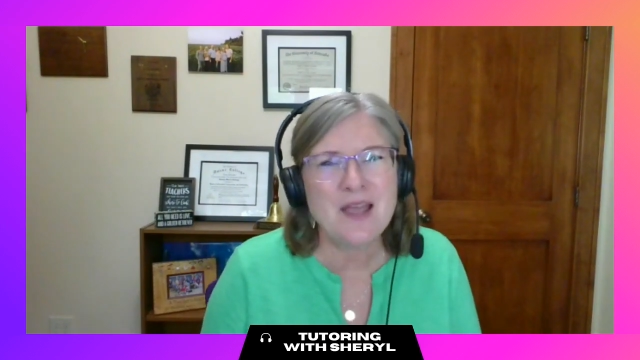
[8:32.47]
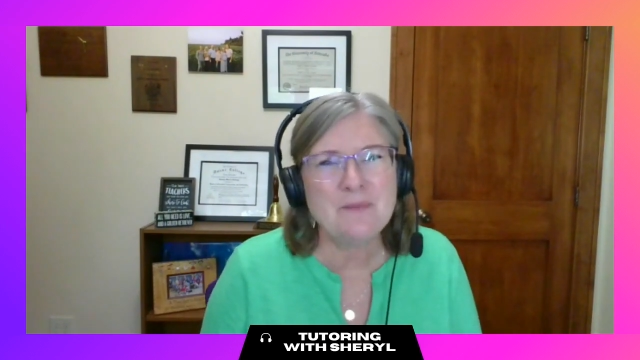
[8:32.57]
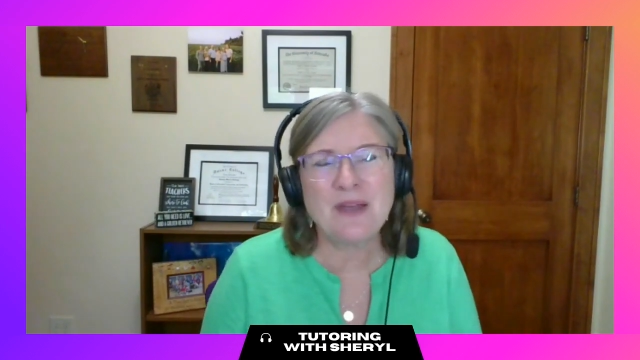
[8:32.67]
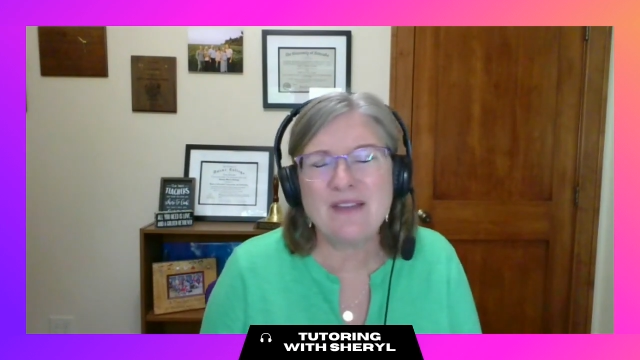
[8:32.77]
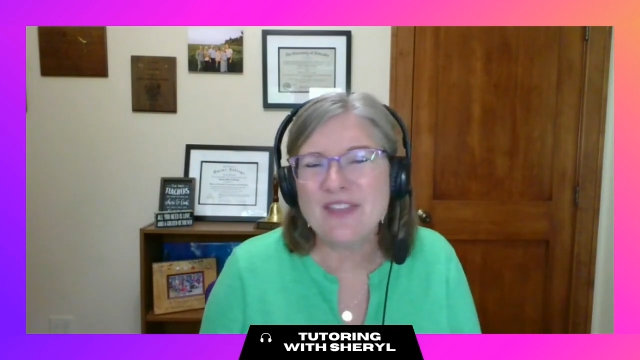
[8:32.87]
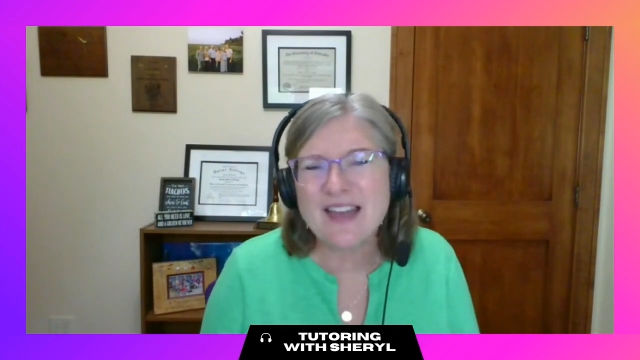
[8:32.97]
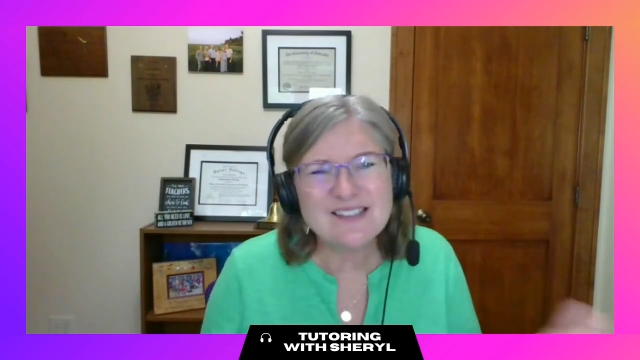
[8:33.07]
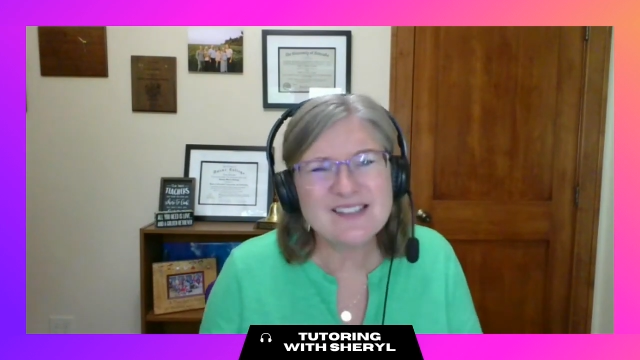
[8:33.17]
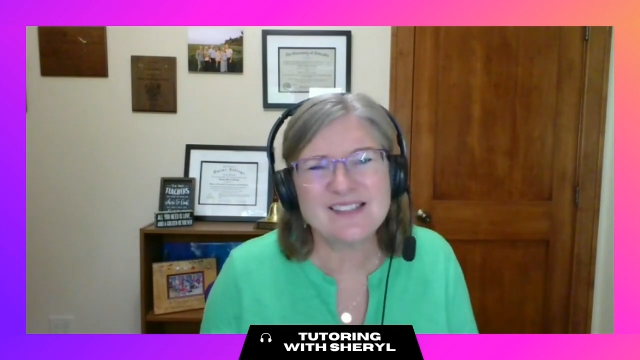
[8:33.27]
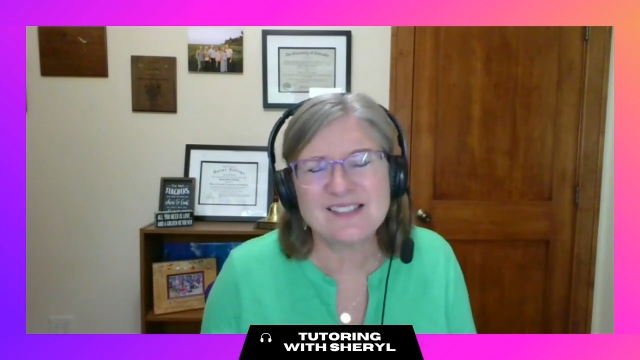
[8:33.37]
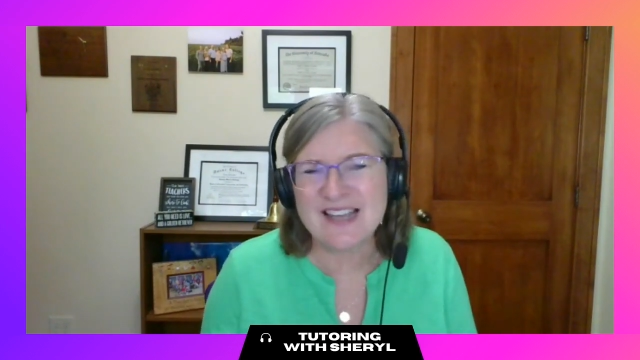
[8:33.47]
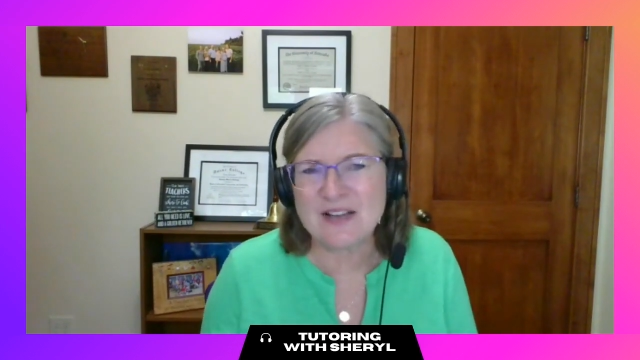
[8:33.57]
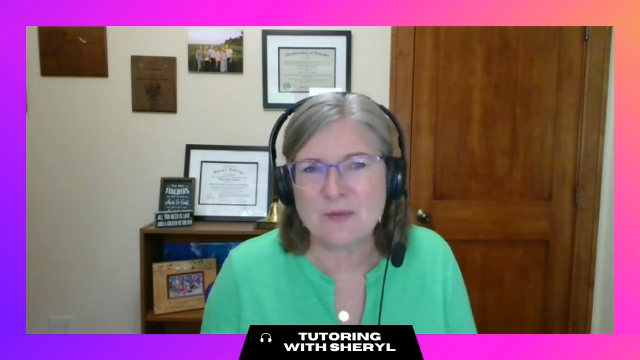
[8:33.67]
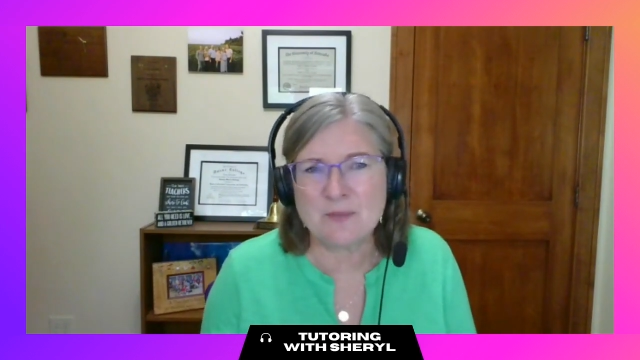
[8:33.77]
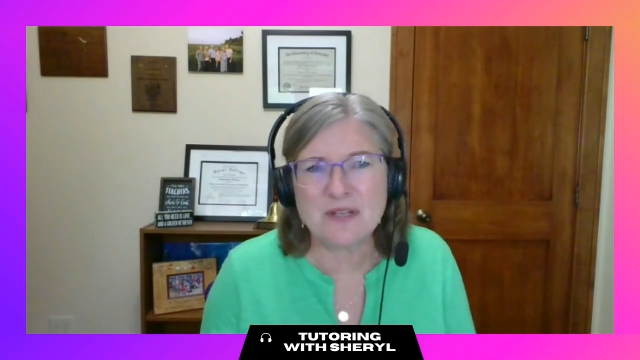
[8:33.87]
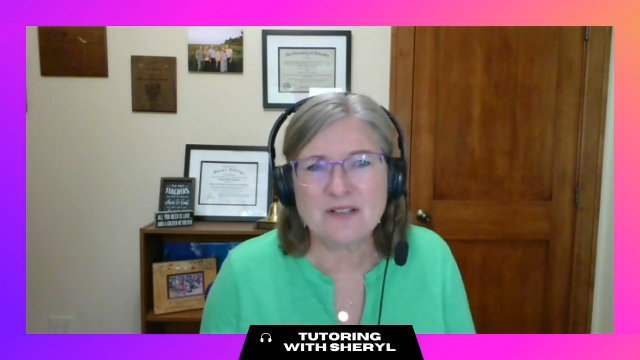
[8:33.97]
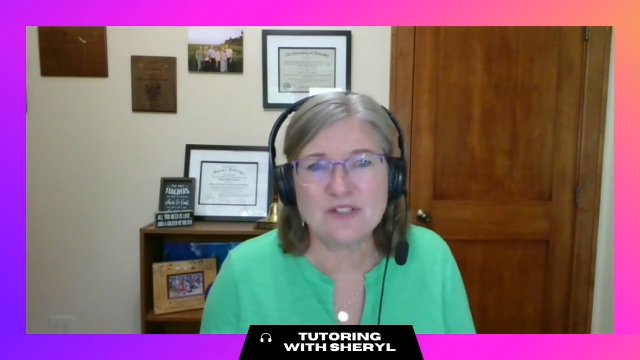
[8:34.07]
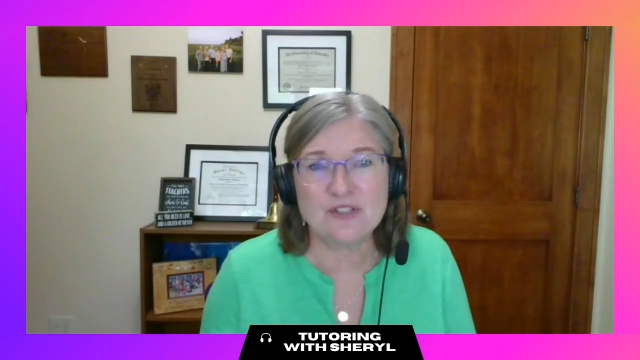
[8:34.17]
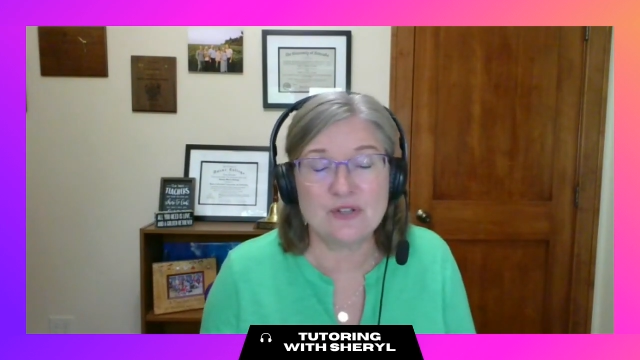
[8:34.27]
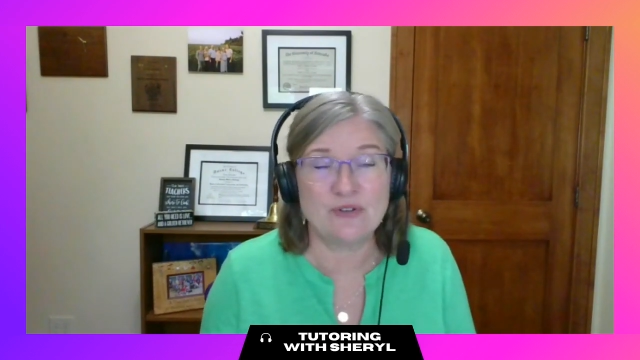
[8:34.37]
But if that doesn't sound
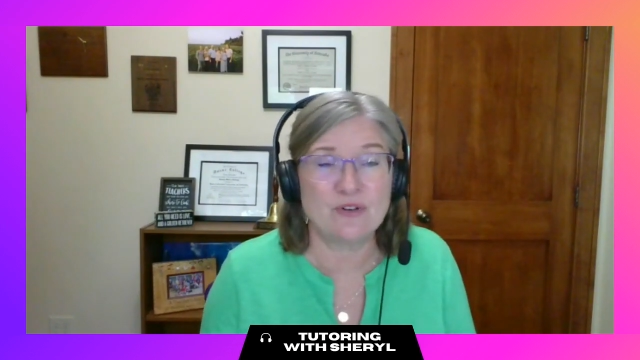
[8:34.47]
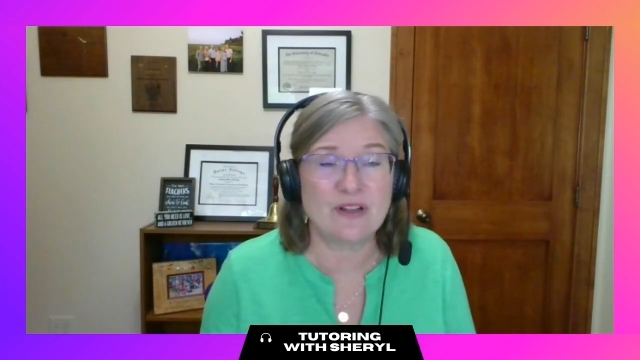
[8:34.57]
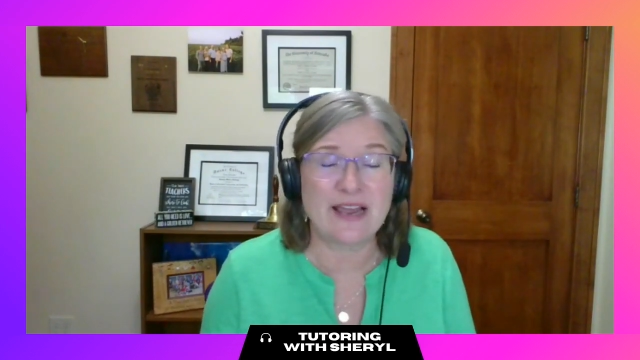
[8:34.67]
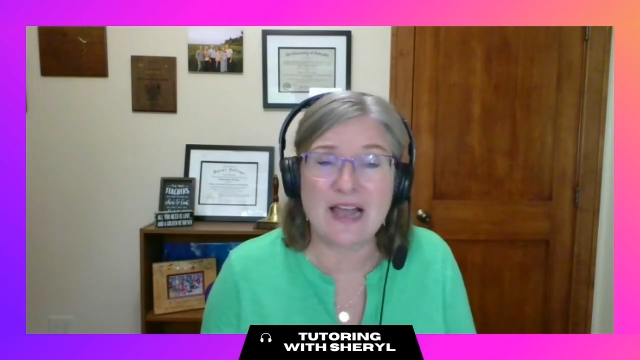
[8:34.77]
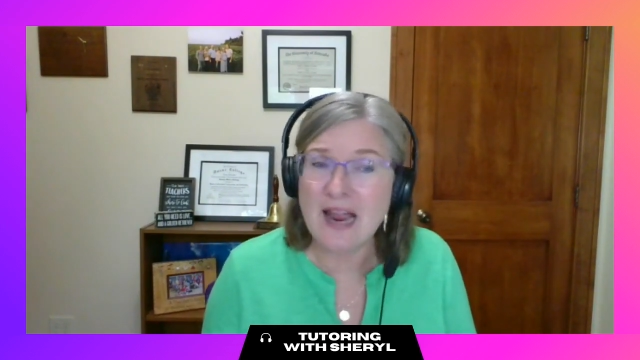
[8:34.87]
appealing to you and you're like,